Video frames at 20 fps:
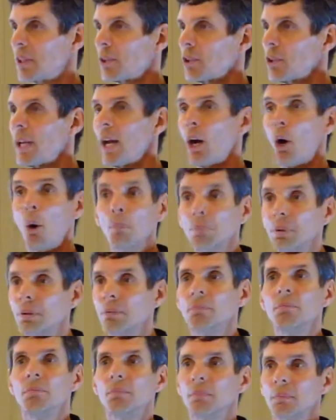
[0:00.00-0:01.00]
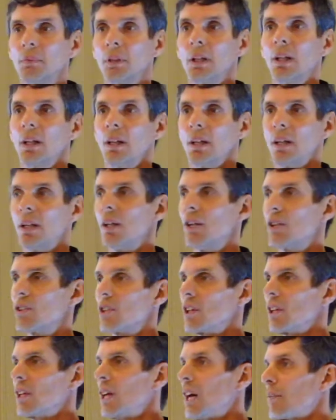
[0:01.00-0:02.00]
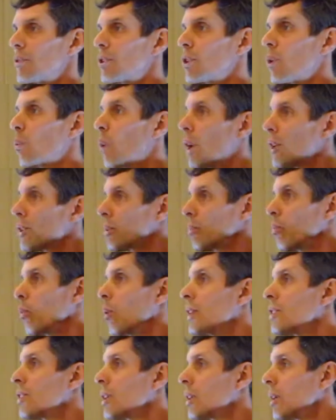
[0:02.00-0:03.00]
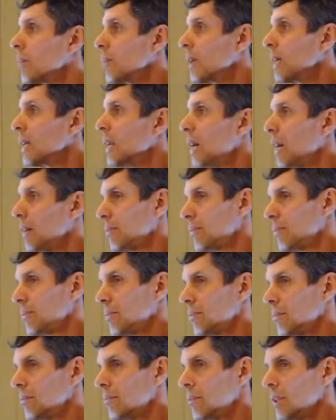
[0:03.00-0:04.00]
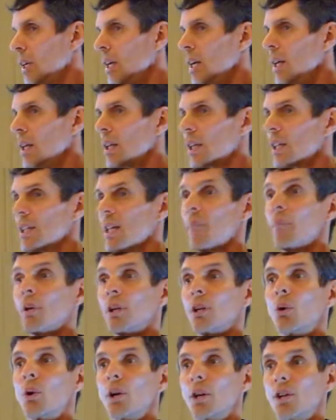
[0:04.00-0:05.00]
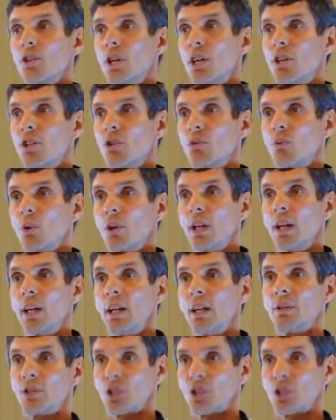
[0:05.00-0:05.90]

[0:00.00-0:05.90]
could help? Is it enough? So what, when's it going to be enough? Because I've been in organizations where they